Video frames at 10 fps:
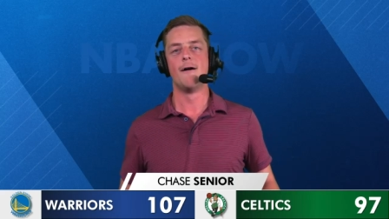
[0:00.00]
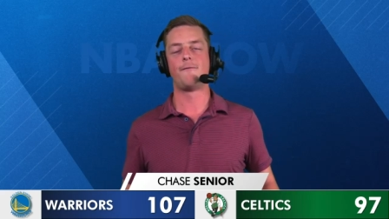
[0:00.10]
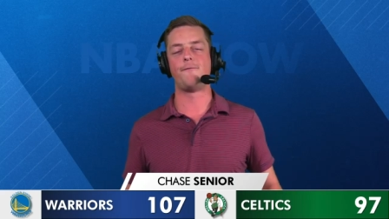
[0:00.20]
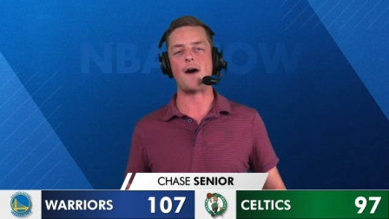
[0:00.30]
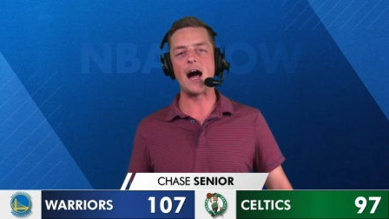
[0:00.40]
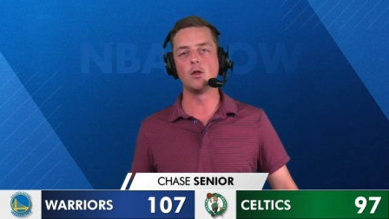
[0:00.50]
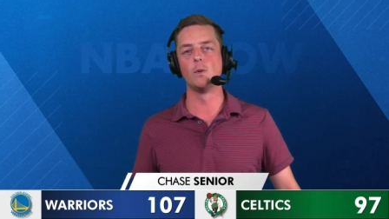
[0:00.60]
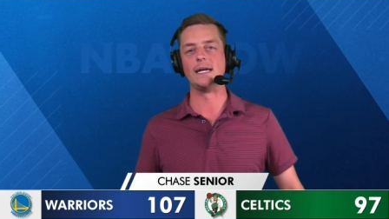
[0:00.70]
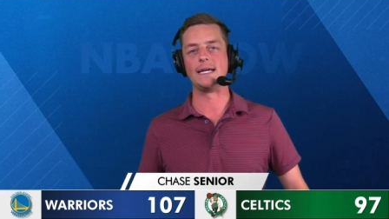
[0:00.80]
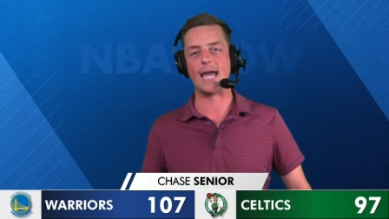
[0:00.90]

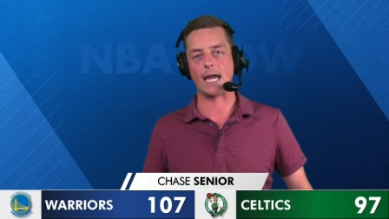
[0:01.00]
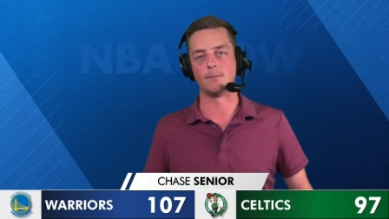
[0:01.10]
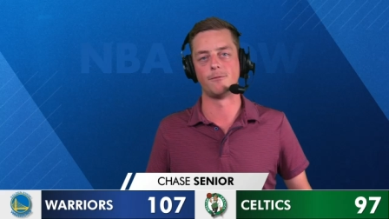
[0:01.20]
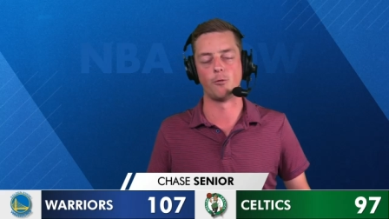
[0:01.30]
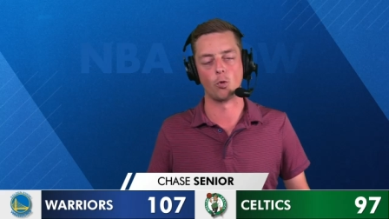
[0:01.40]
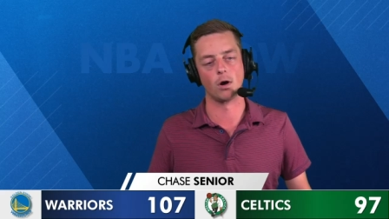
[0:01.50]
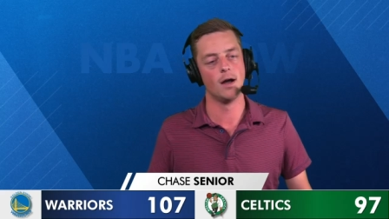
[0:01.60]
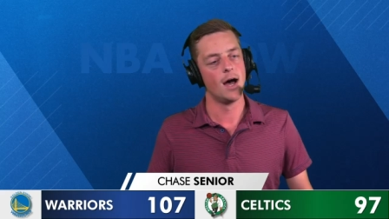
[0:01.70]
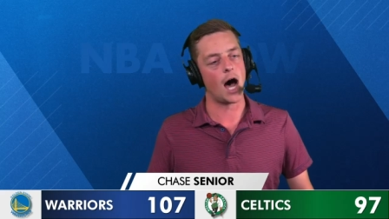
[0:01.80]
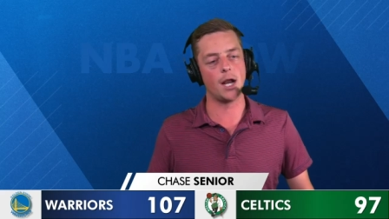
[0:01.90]
following game four.
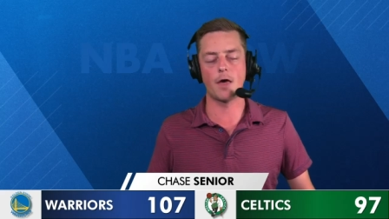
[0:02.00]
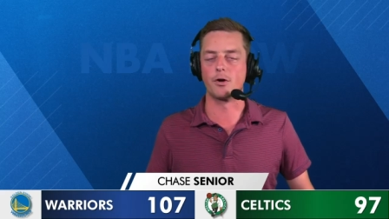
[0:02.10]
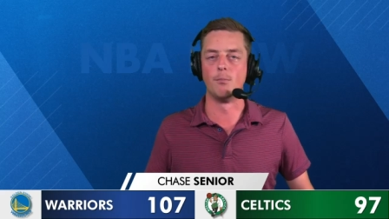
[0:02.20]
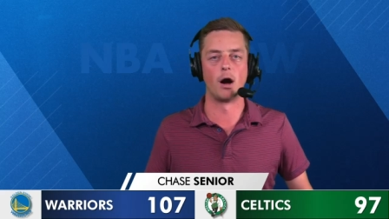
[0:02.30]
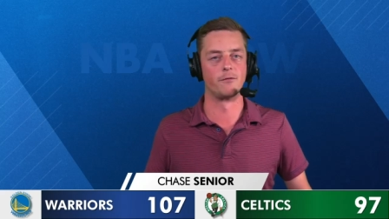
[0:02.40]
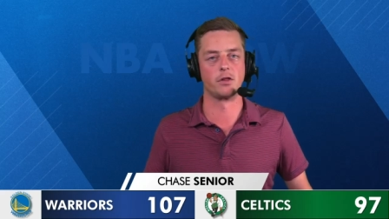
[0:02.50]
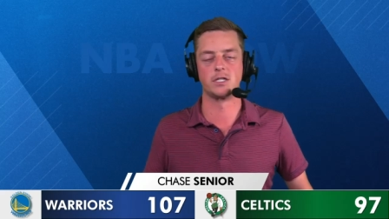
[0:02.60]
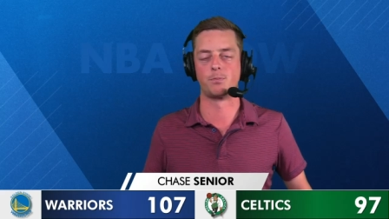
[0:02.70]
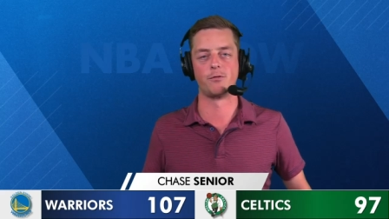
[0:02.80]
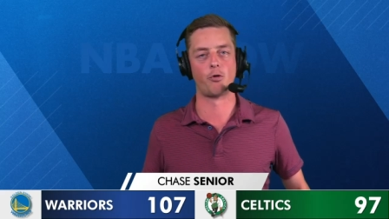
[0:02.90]
Another
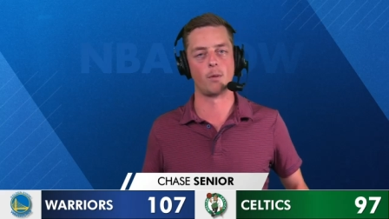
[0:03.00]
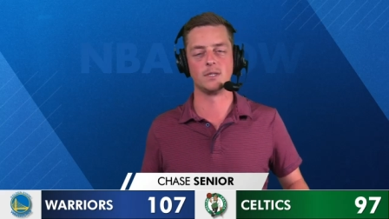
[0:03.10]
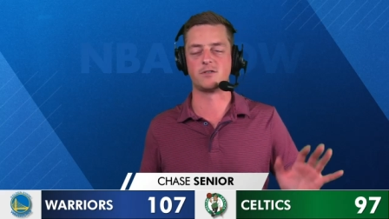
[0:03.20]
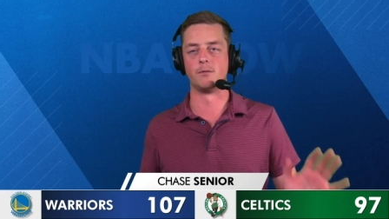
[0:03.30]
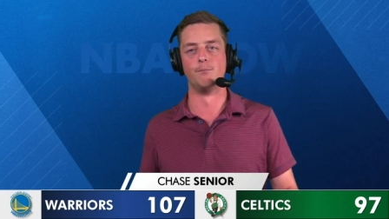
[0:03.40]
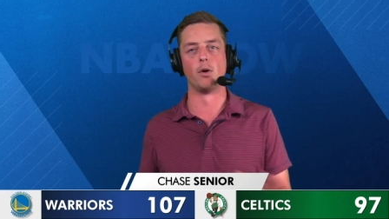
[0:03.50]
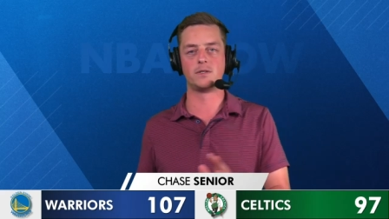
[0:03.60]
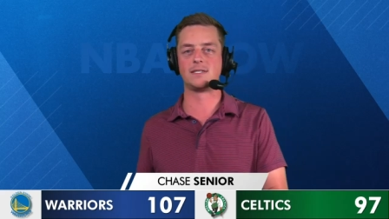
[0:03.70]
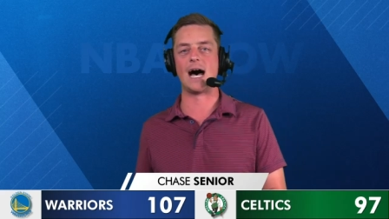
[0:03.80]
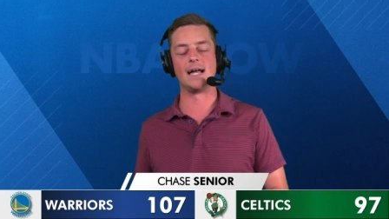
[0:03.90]
marvelous performance from both
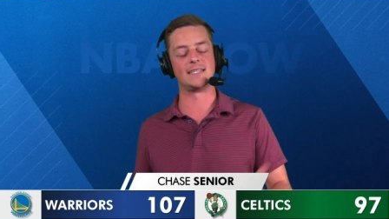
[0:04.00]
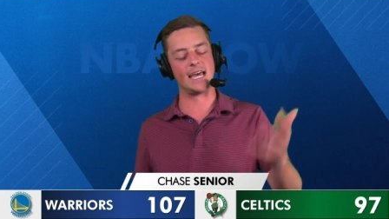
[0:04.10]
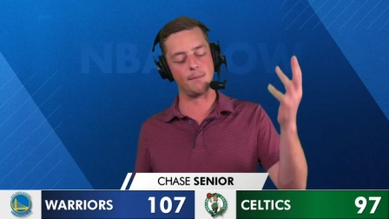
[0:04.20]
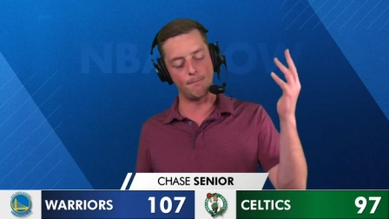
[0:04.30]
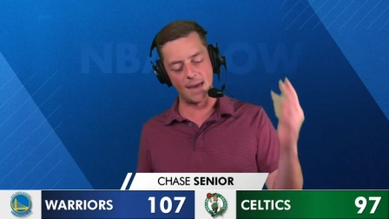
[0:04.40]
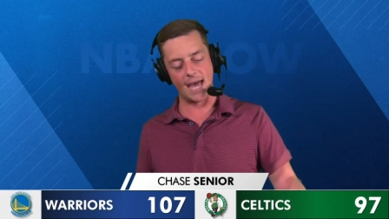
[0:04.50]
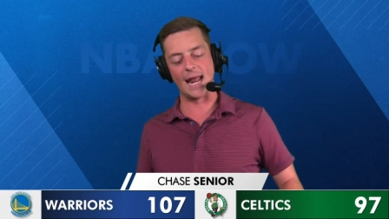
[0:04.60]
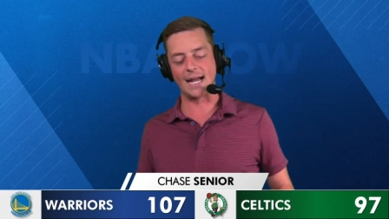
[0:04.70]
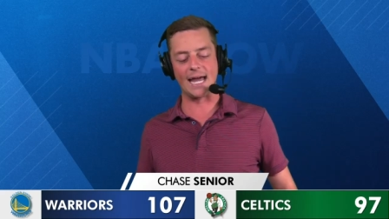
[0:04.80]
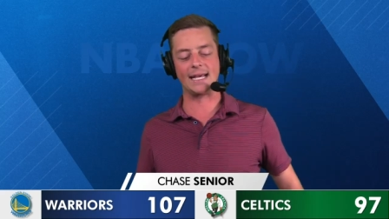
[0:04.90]
sides, and man,
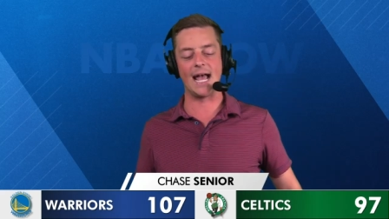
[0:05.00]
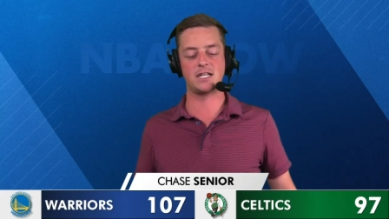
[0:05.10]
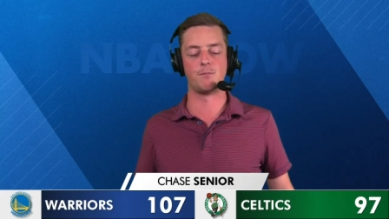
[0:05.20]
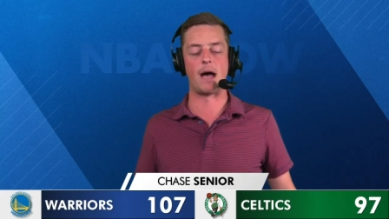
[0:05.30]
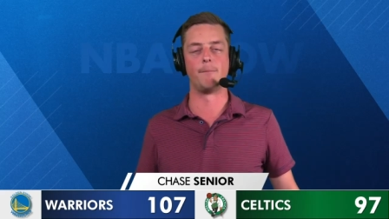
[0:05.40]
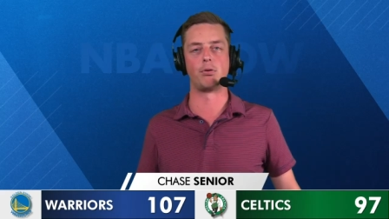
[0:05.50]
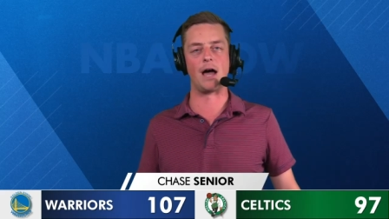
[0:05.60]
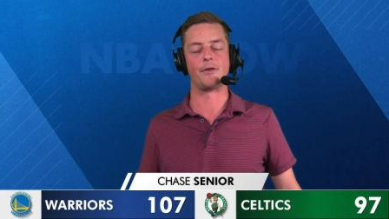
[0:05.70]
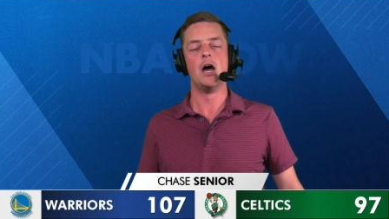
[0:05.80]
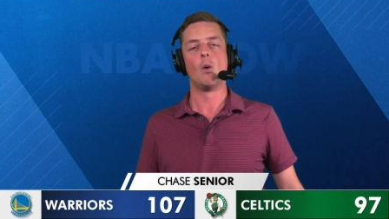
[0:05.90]
I got to catch my
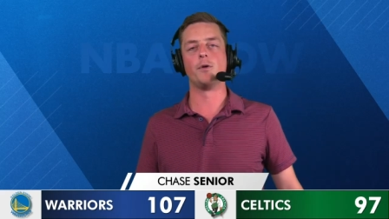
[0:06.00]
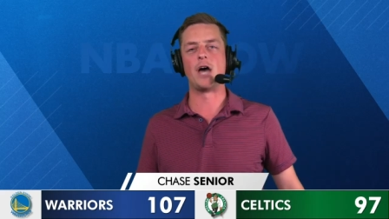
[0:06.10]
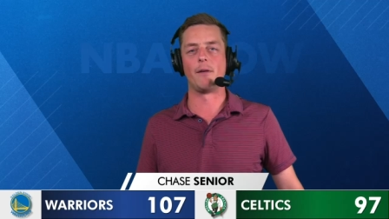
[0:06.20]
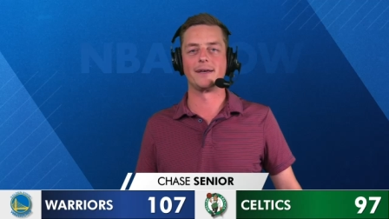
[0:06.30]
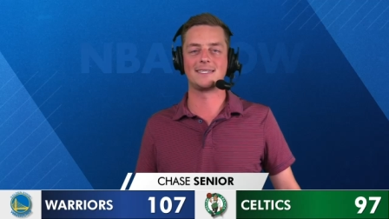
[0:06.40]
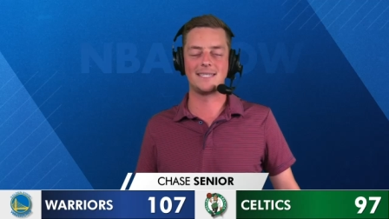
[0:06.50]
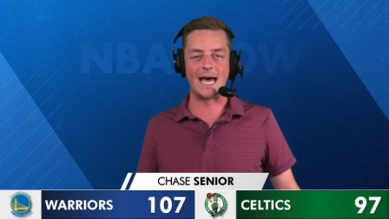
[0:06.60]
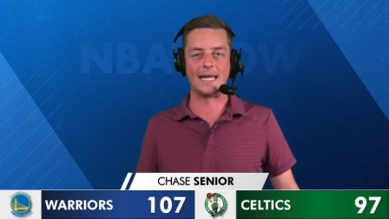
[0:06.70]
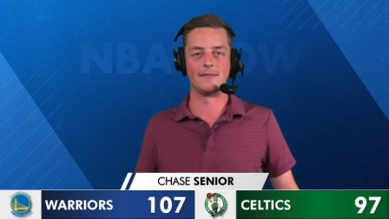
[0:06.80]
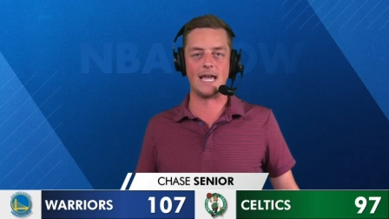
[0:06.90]
breath with how
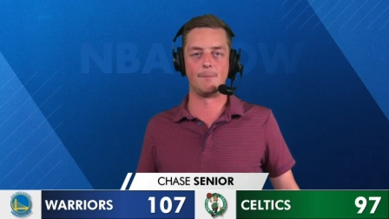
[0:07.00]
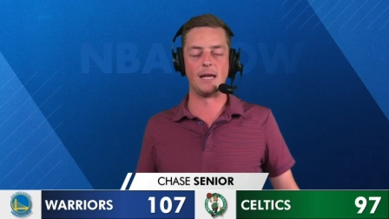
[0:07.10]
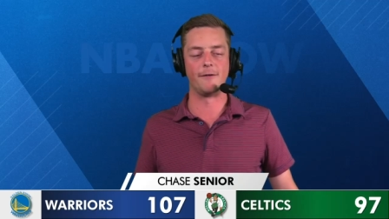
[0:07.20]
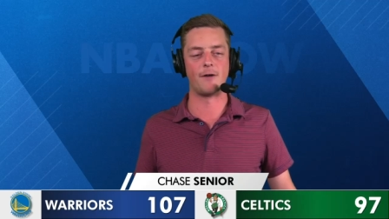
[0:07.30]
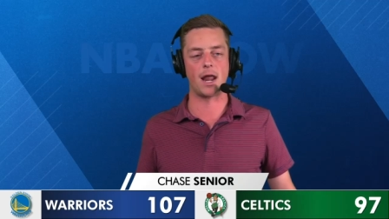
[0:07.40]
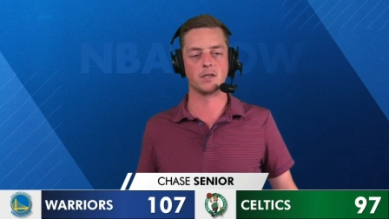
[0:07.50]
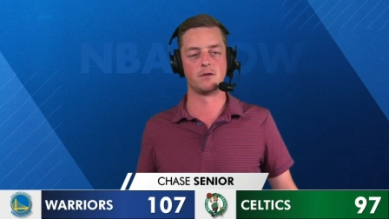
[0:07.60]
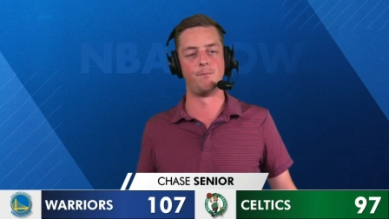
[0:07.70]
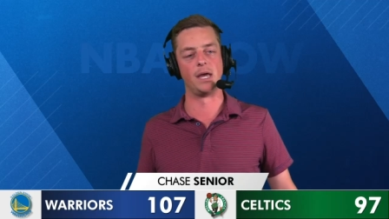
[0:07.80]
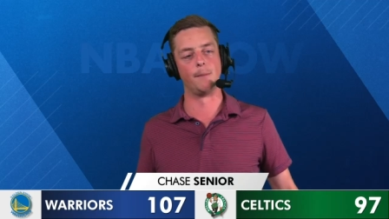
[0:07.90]
exciting the NBA Finals
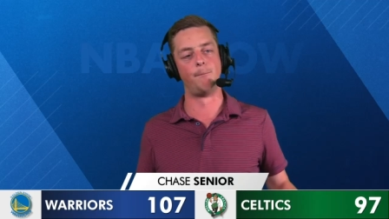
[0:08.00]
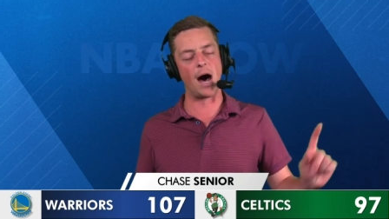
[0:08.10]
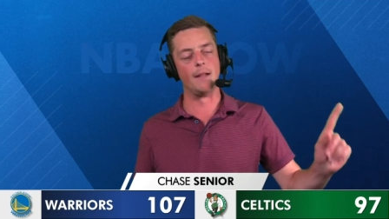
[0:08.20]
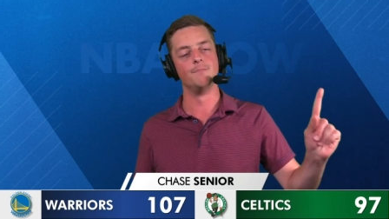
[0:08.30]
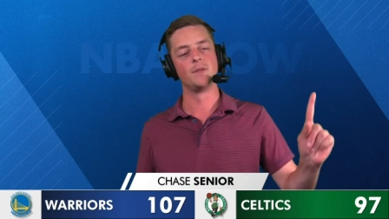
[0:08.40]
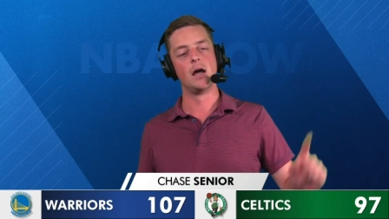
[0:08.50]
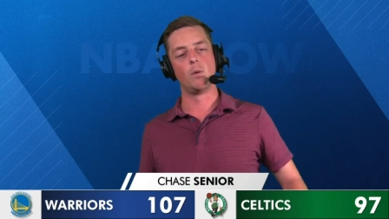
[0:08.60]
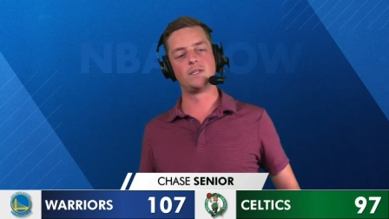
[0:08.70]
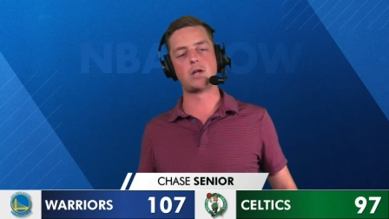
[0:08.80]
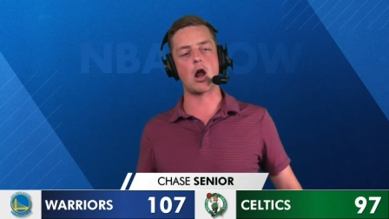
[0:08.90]
have been. But
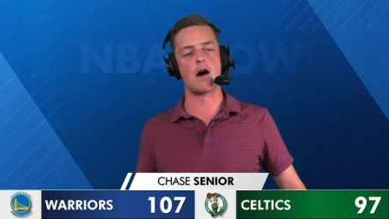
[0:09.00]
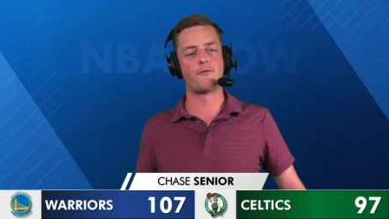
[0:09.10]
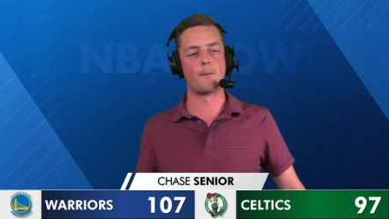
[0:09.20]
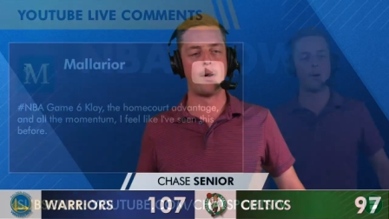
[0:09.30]
we start off our